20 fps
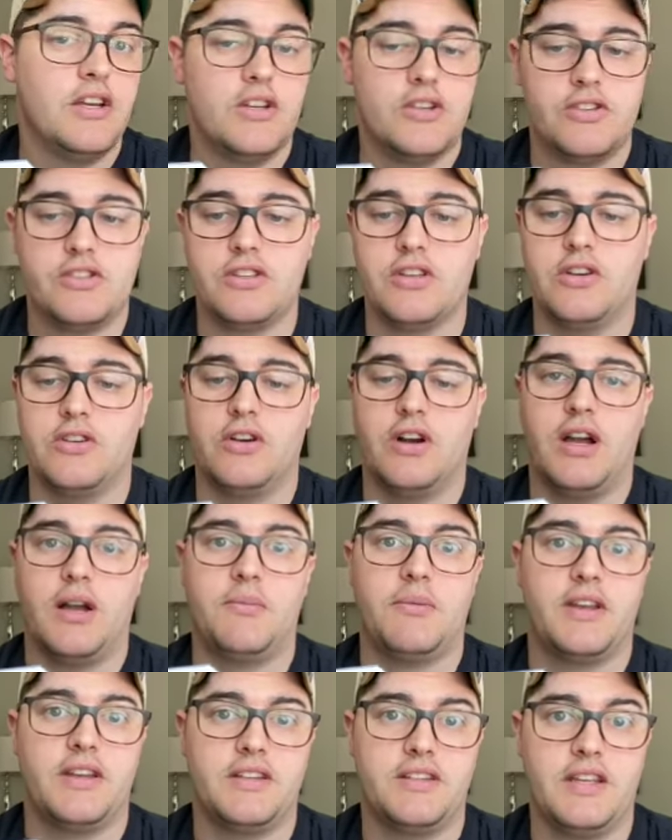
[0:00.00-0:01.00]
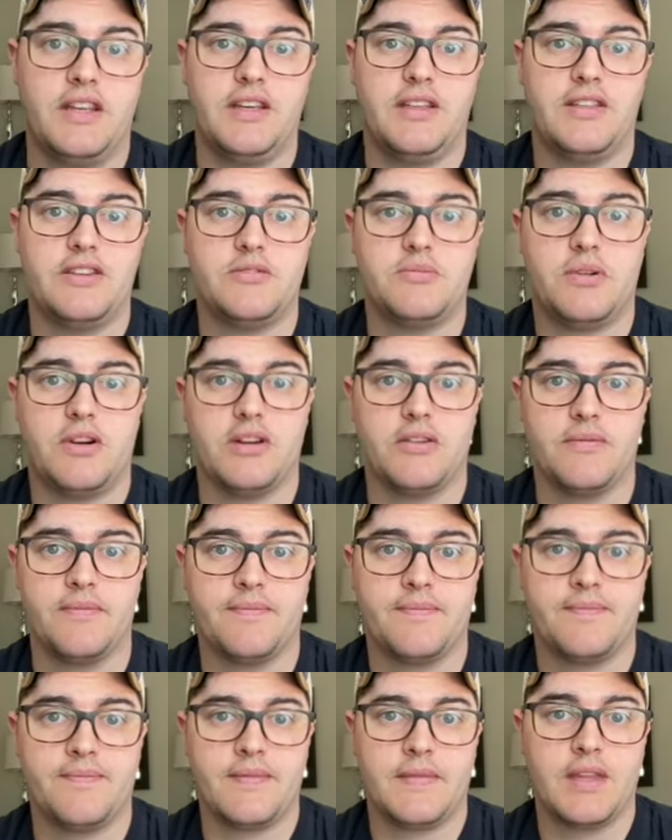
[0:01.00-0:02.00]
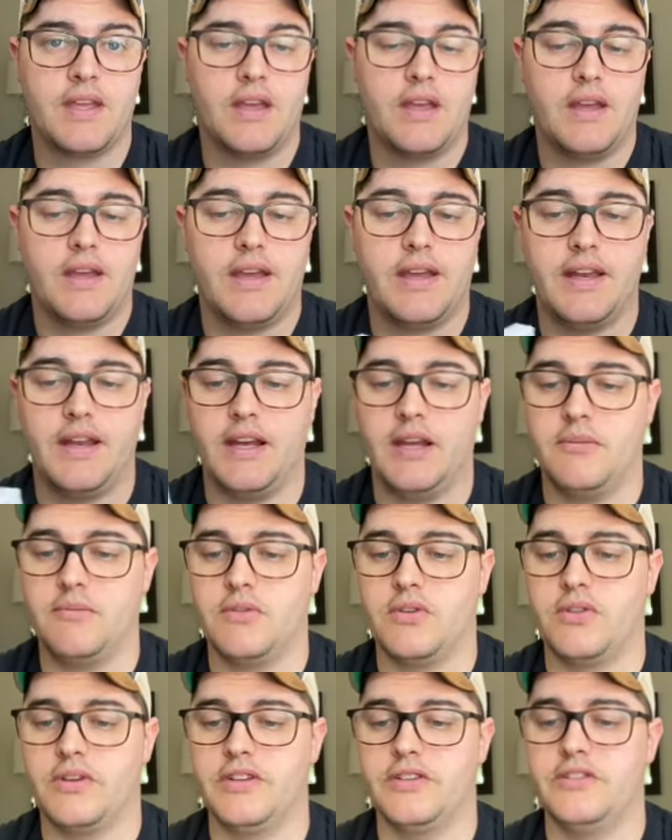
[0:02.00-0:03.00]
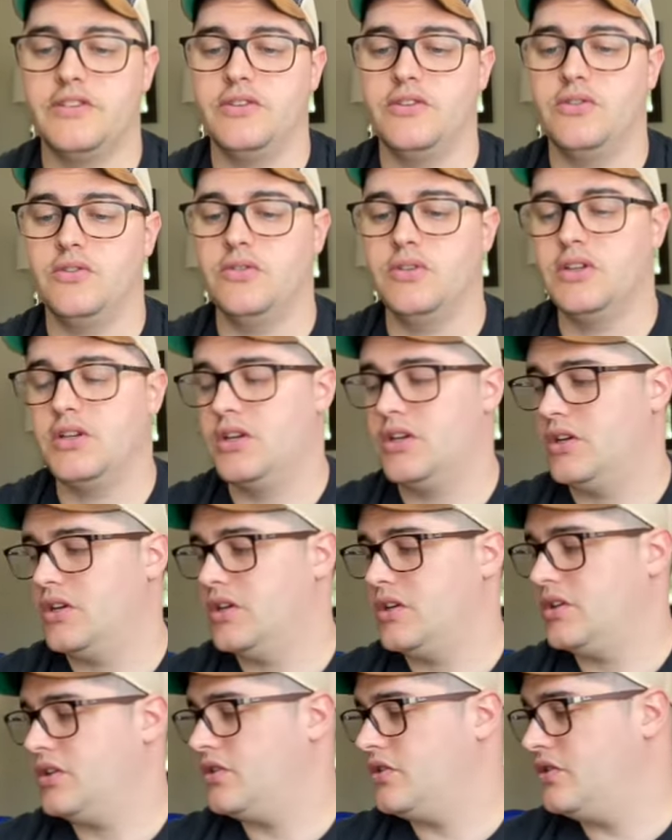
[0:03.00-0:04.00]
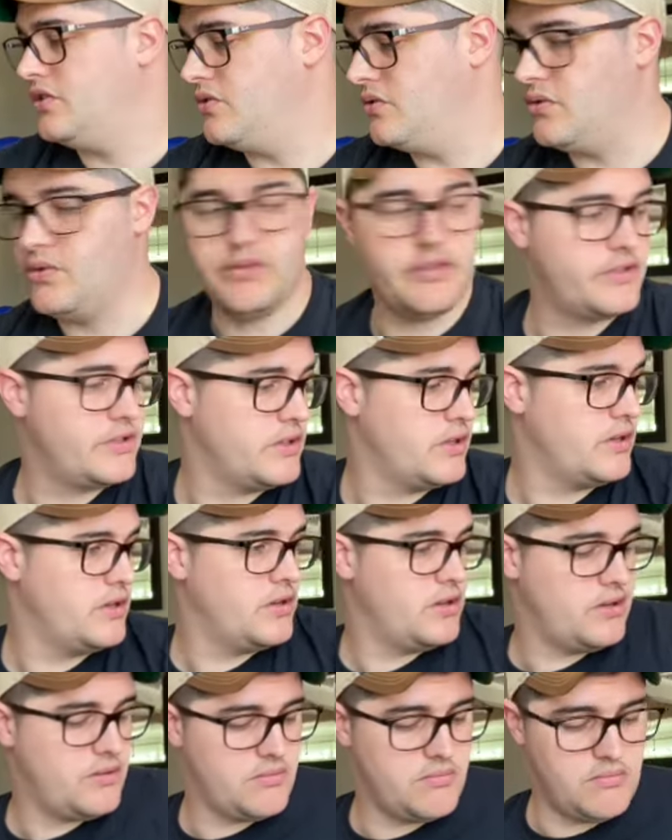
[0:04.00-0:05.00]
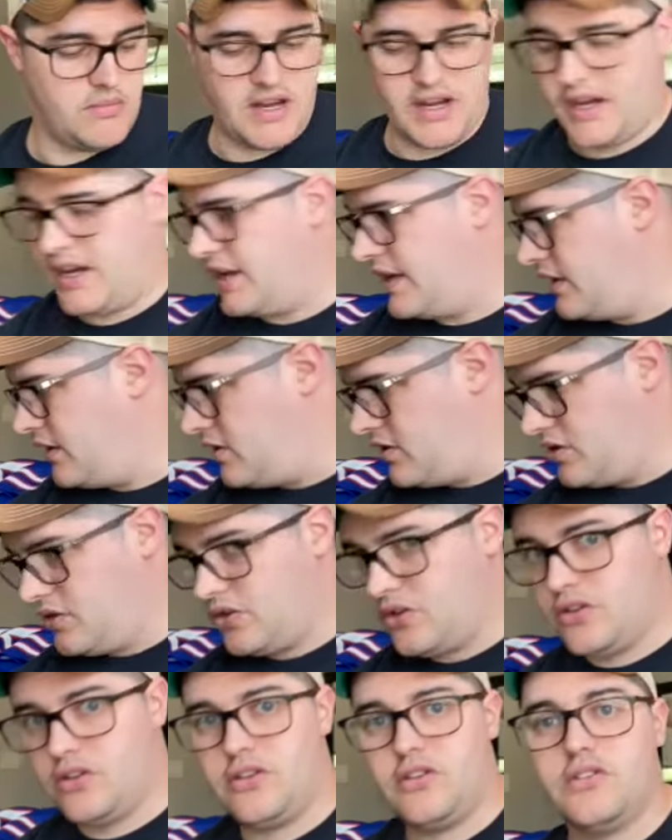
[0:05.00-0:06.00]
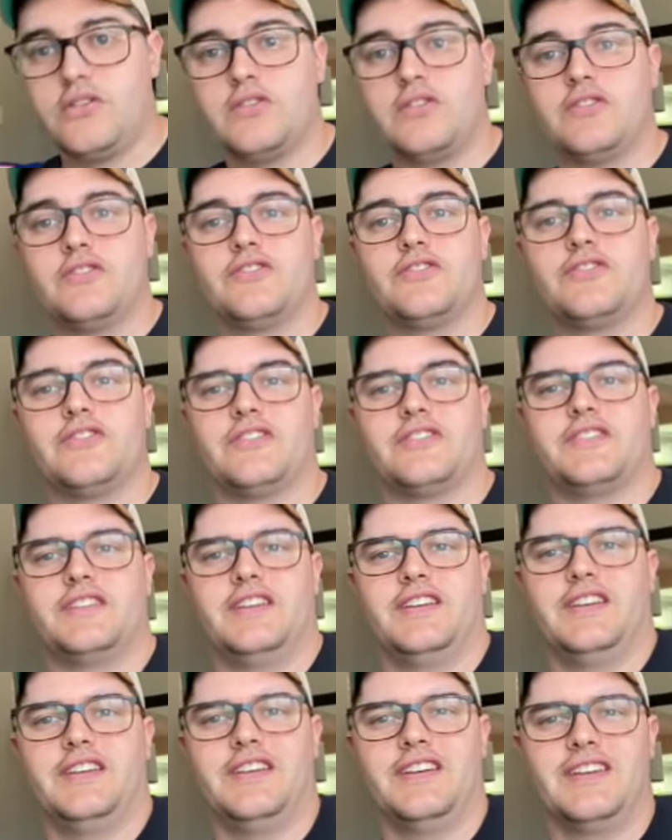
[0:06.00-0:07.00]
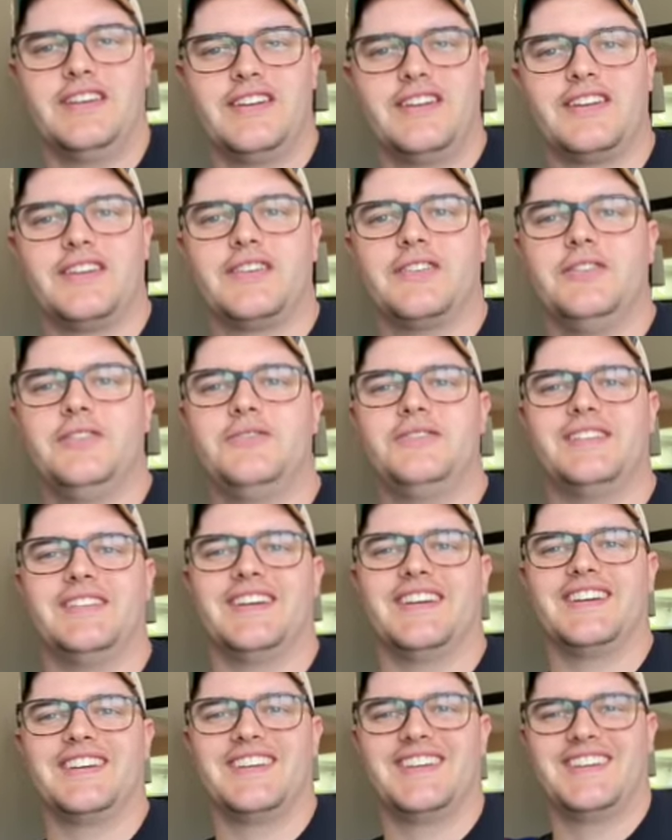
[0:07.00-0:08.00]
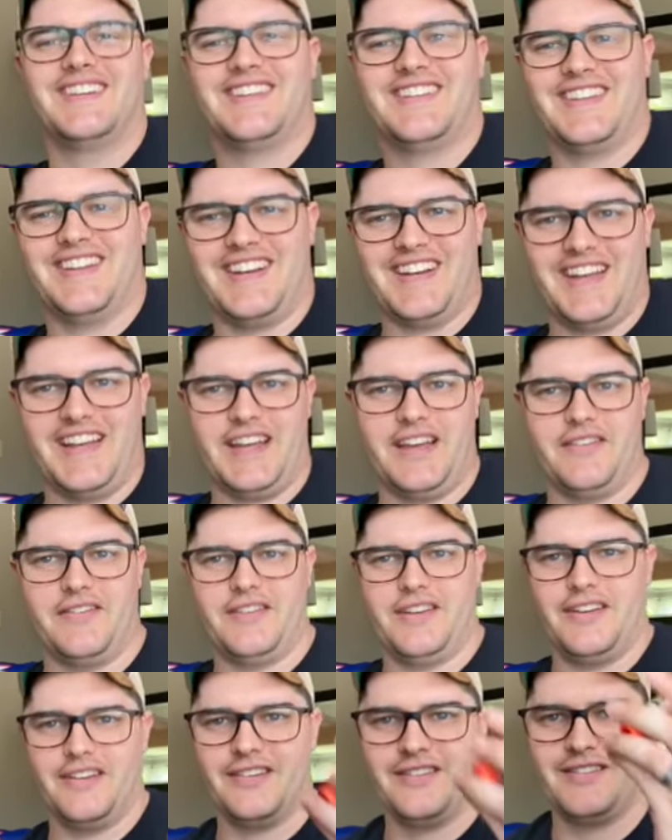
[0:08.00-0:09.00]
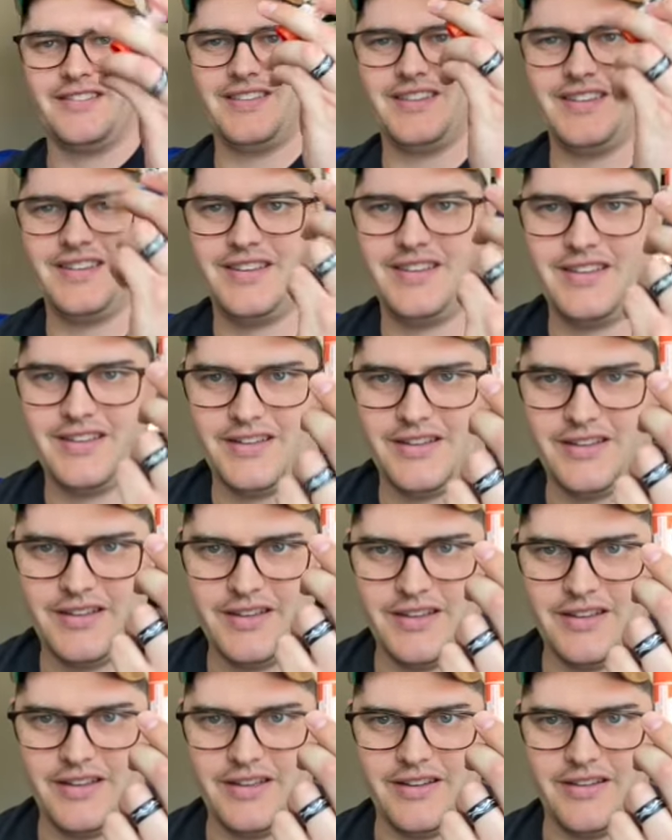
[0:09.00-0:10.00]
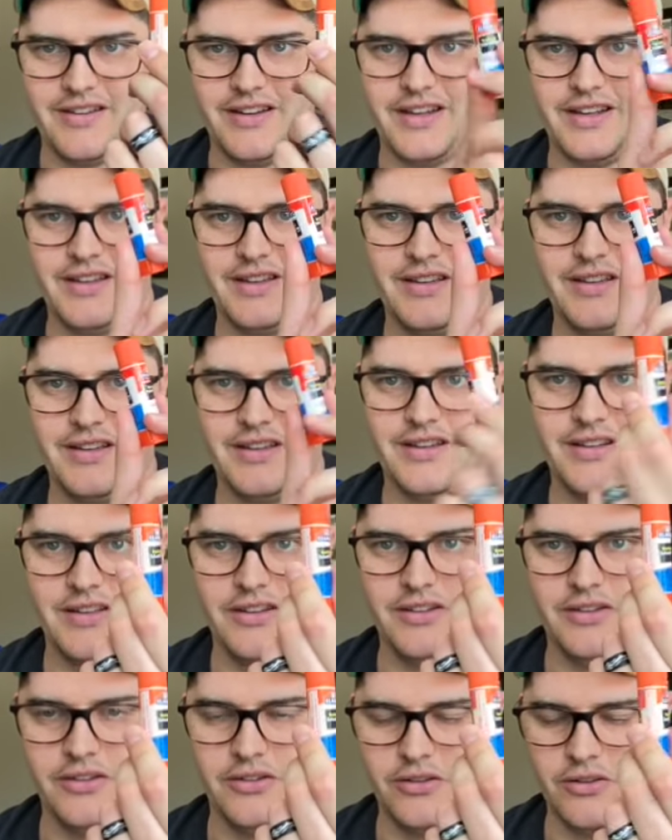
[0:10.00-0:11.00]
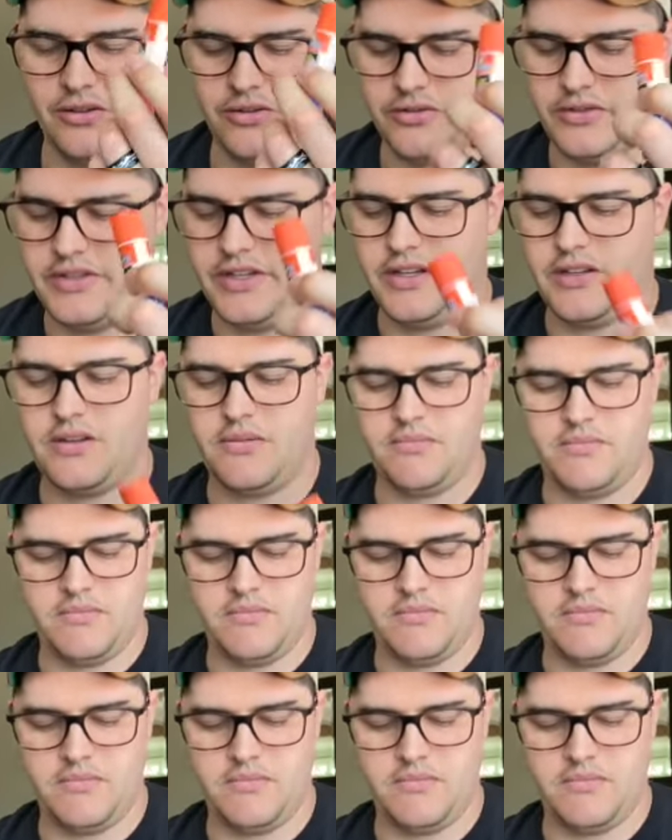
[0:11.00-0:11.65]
So I'm gonna take this part and I'm going to use my trusty glue stick that I have here, all right? Little glue stick.